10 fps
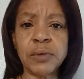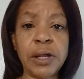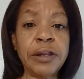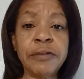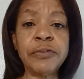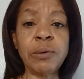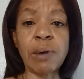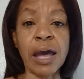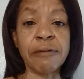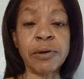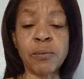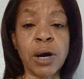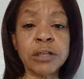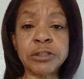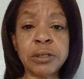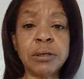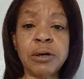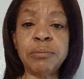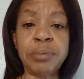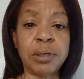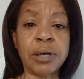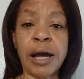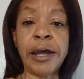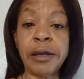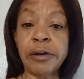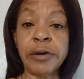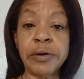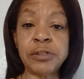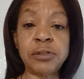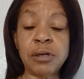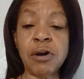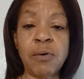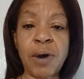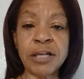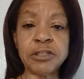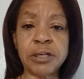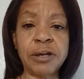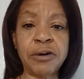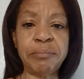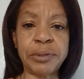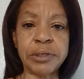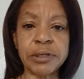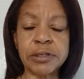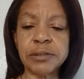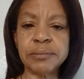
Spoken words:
And if you haven't watched The Notebook, I encourage you to go watch The Notebook.